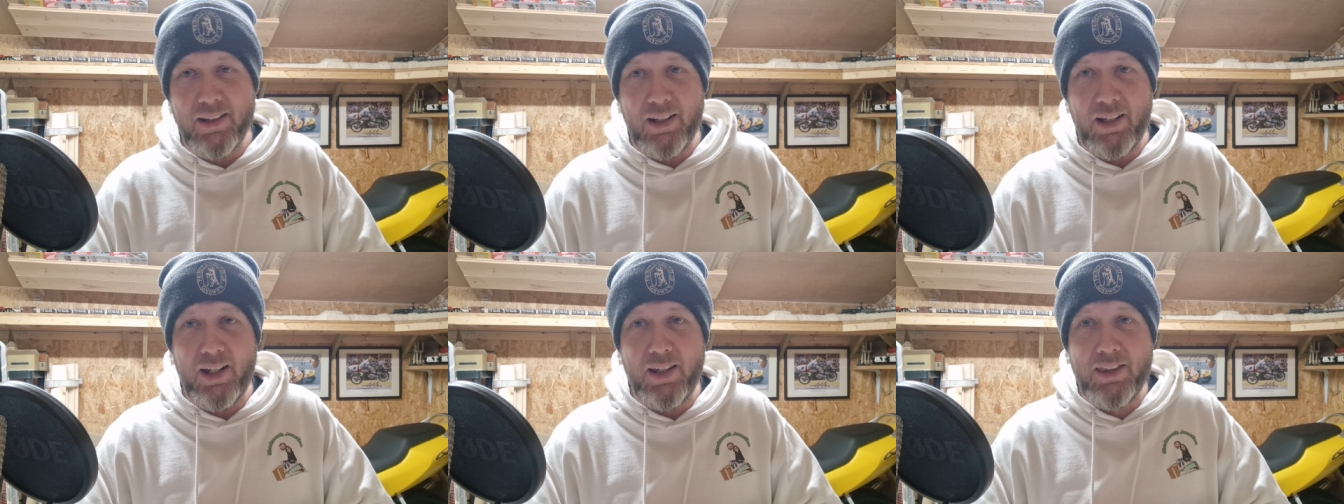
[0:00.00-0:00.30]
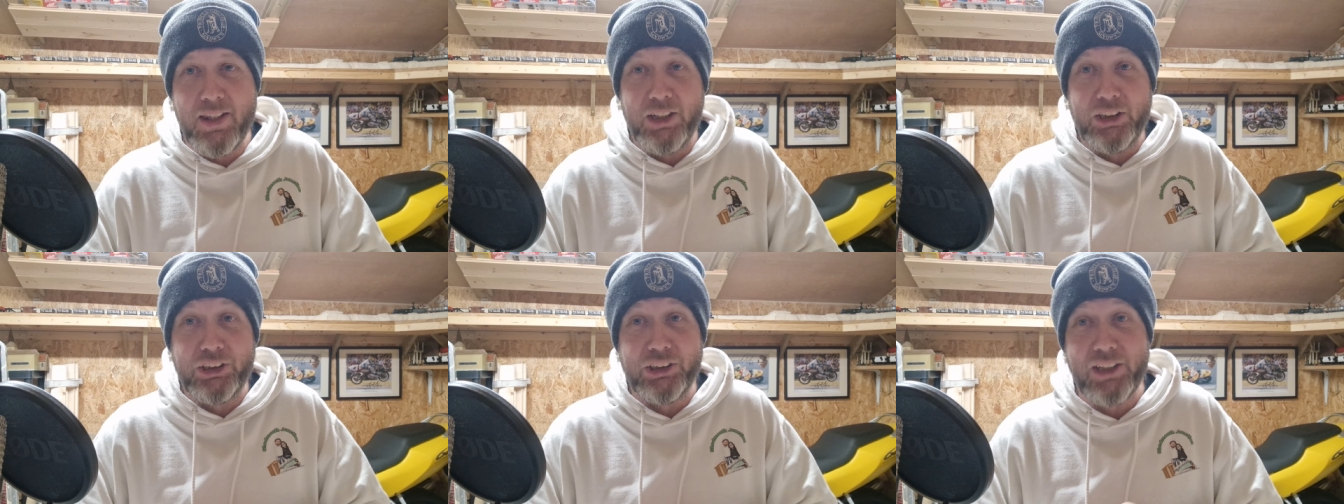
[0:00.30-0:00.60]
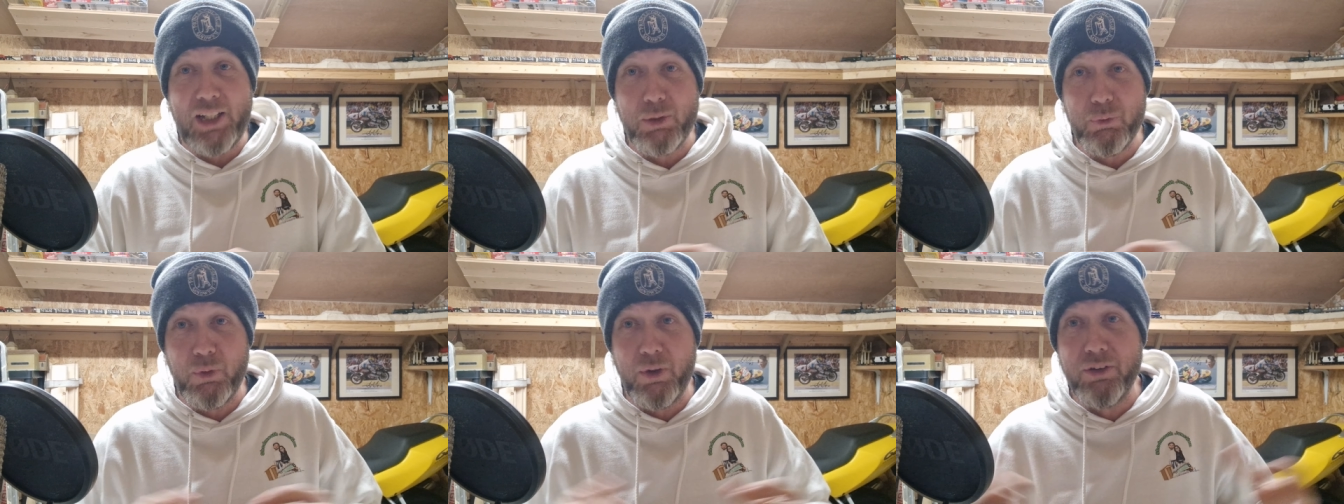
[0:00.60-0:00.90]
in this
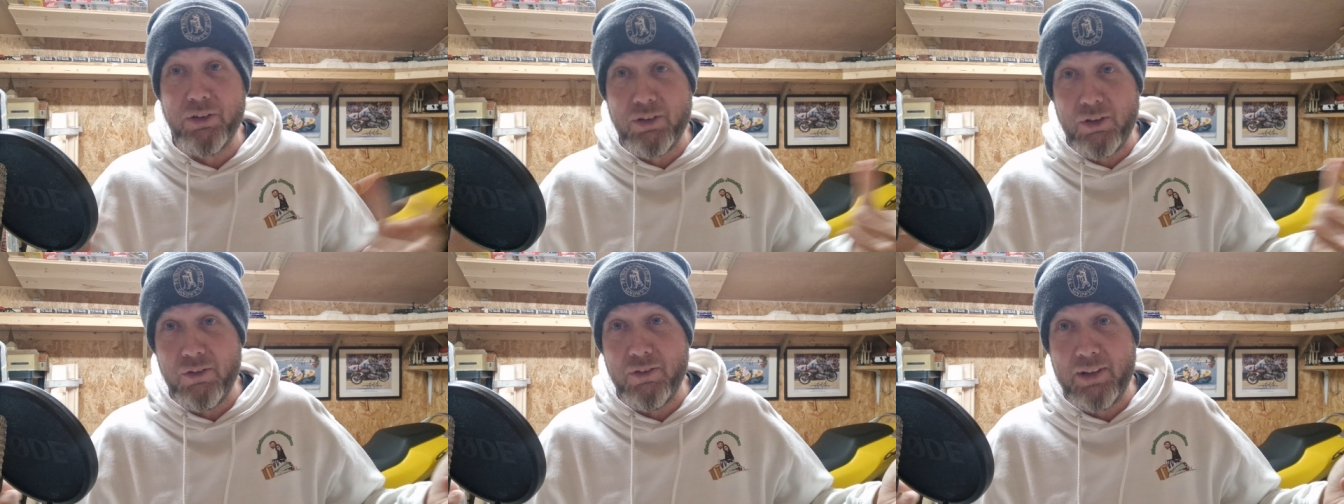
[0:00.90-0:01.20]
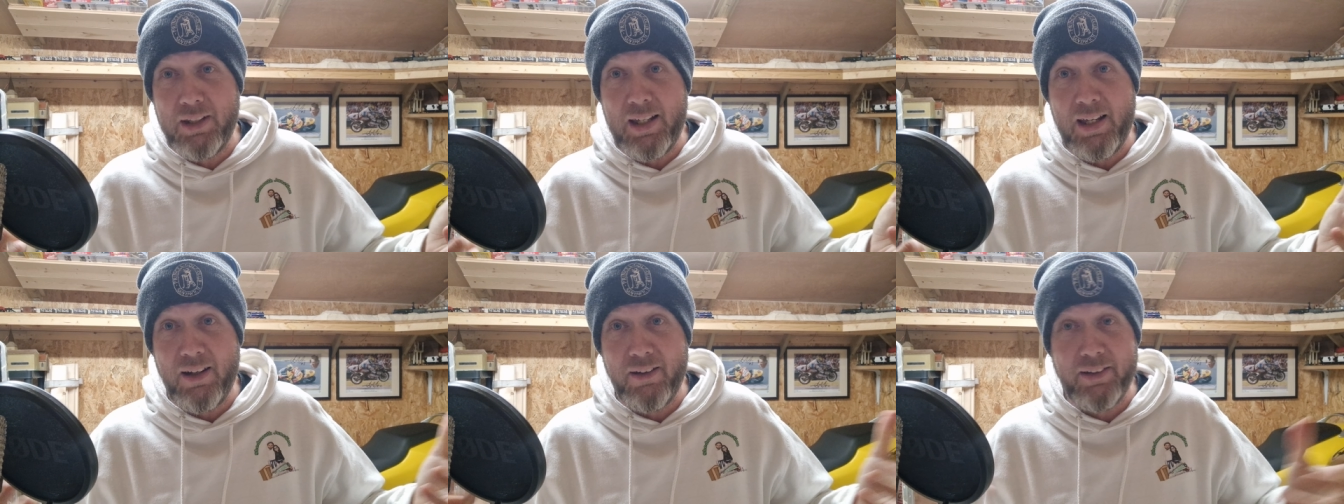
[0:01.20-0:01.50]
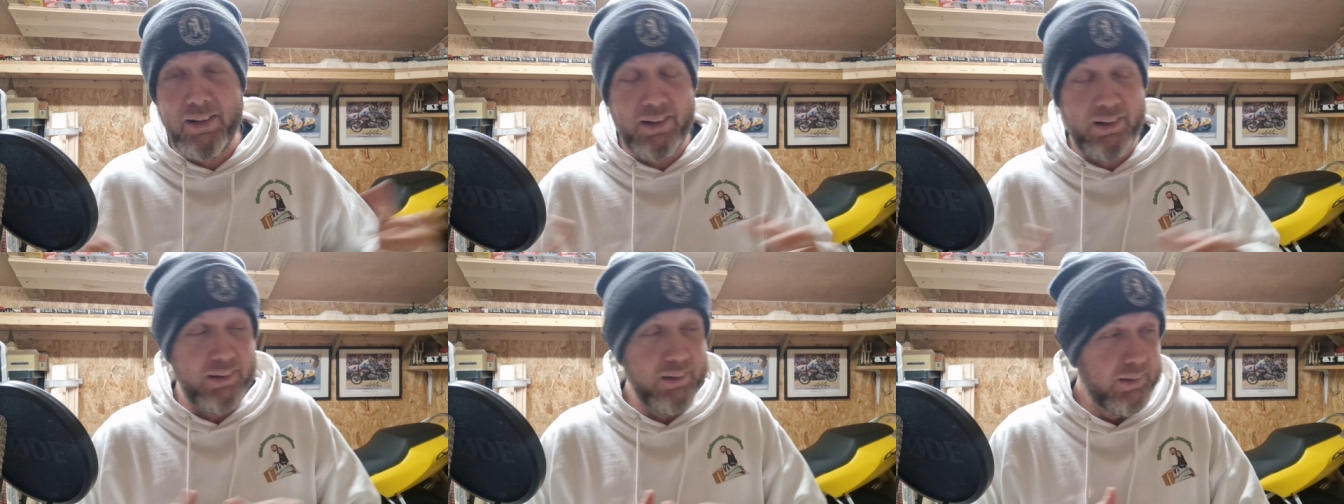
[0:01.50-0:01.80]
shed when I do get out
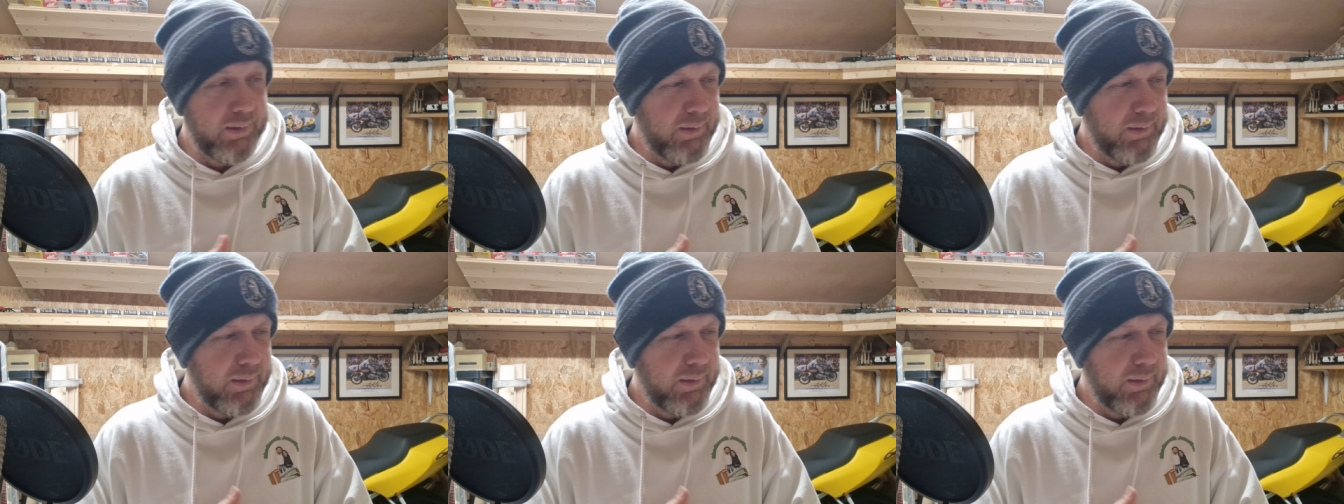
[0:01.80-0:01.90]
here?